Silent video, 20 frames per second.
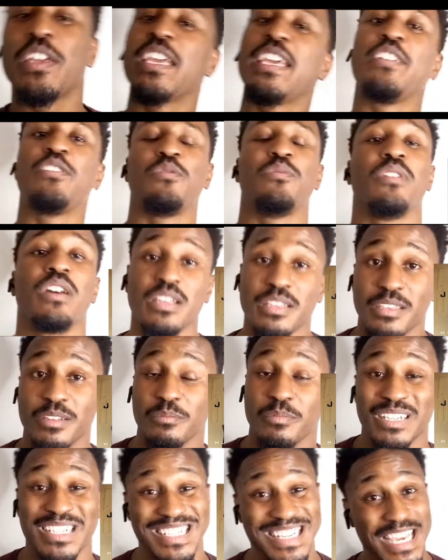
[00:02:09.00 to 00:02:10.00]
he ain't do nothing.
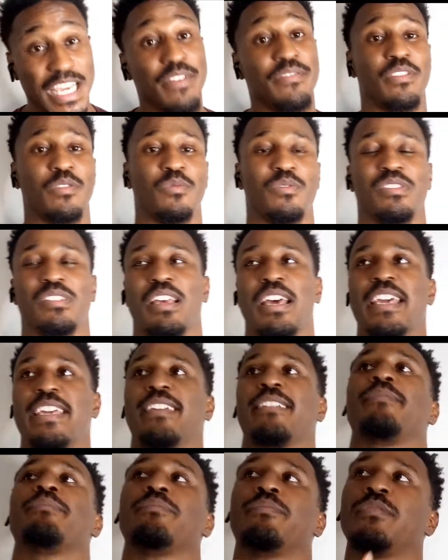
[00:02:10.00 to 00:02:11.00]
But David was
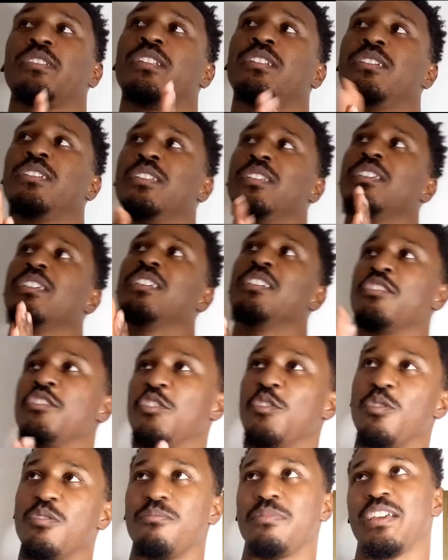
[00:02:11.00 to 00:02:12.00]
like,
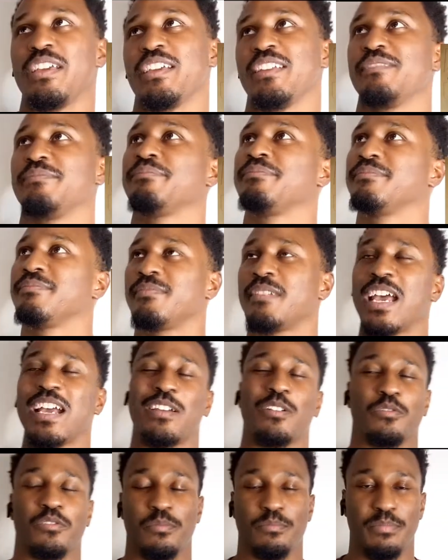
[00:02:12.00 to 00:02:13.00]
you know what, man? I
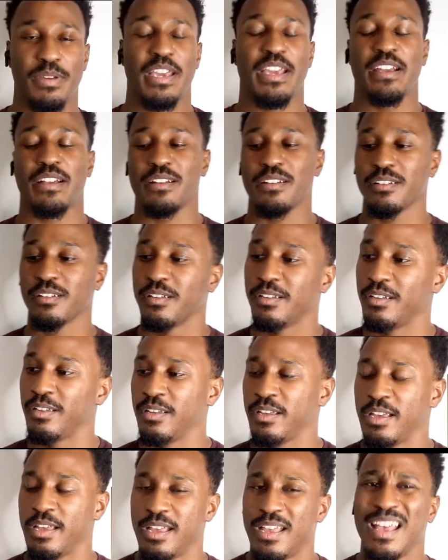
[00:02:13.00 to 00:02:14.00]
killed a bear,
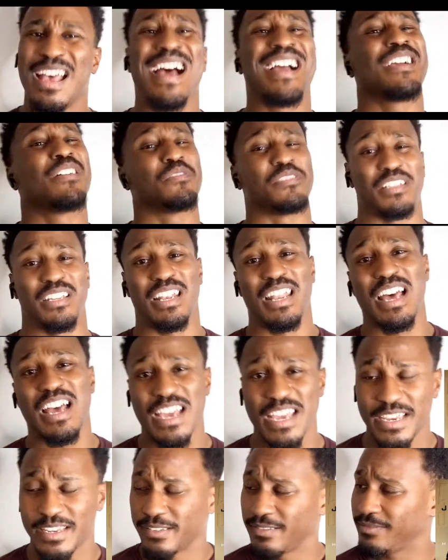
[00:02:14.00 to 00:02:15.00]
I killed a
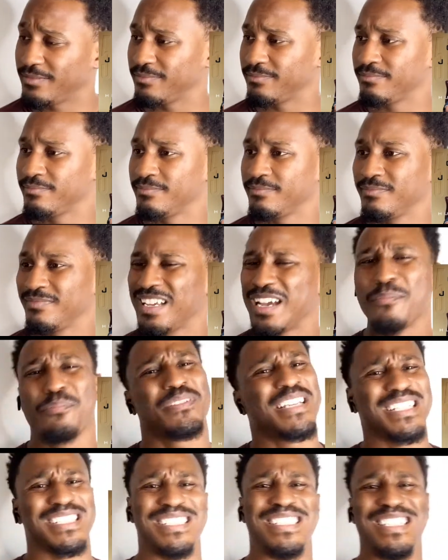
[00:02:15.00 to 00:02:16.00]
lion, I'm
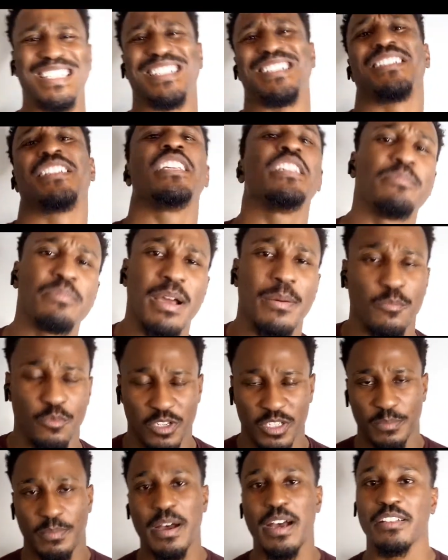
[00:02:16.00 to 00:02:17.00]
protecting these sheep, I'm
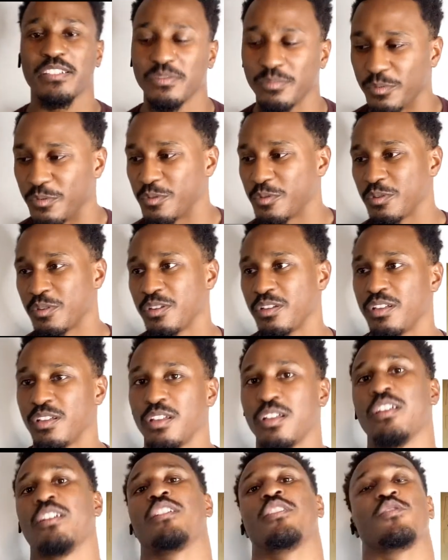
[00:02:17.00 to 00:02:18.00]
responsible,
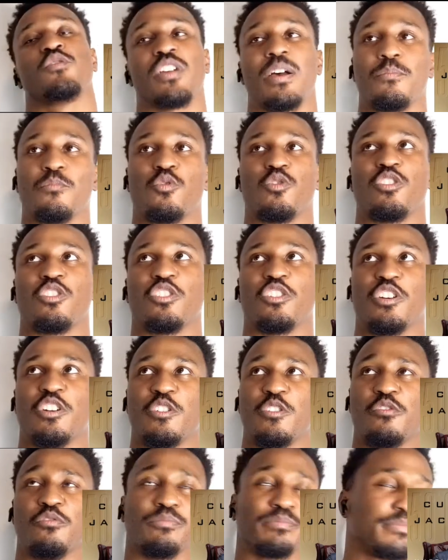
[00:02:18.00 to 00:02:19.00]
so I'm going to
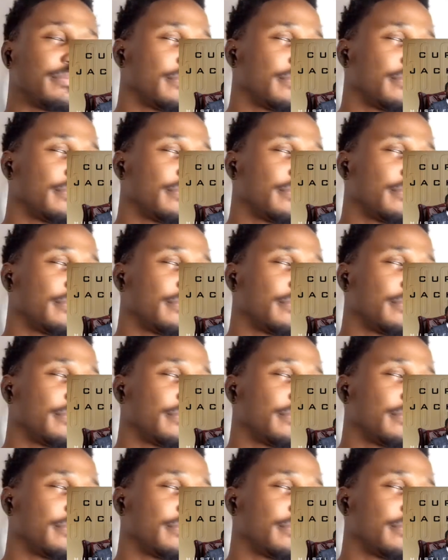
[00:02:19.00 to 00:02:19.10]
go